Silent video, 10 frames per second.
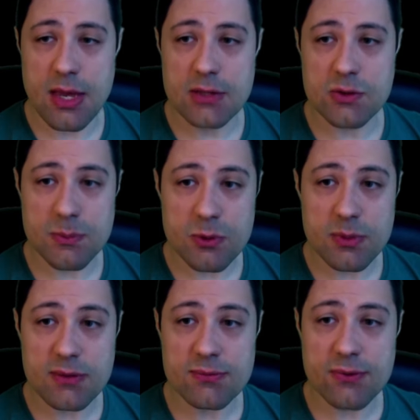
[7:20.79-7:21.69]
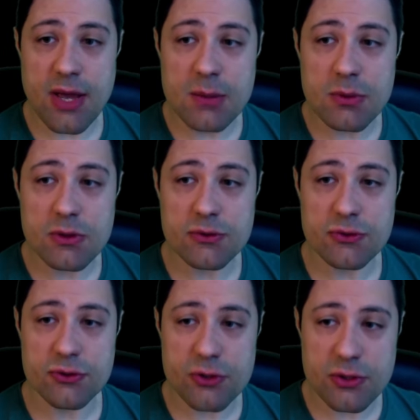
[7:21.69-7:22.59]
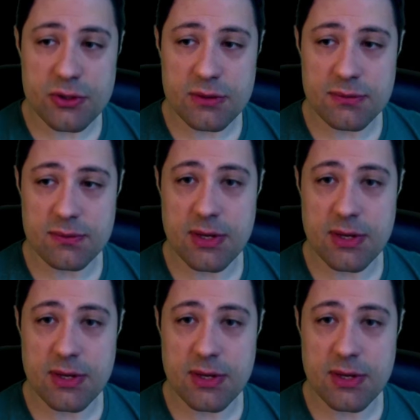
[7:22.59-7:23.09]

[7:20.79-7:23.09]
seem to be a viable alternative,